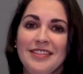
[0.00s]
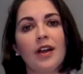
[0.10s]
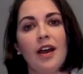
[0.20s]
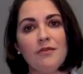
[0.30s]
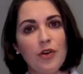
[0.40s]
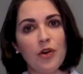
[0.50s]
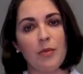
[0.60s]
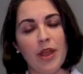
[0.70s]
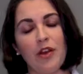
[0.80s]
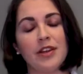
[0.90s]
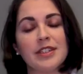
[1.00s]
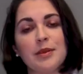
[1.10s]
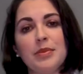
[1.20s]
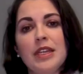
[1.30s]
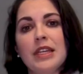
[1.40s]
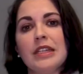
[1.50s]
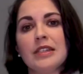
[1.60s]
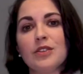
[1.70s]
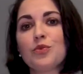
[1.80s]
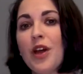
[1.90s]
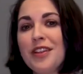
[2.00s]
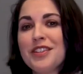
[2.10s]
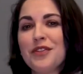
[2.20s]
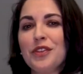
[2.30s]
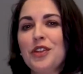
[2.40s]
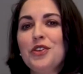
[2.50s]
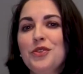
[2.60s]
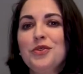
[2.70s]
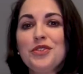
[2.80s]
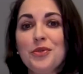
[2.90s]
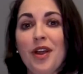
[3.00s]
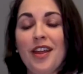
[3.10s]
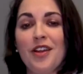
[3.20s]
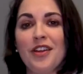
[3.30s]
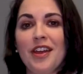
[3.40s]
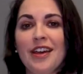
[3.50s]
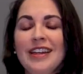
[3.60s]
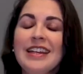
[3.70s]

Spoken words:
Confocal microscopy is relatively new to our area.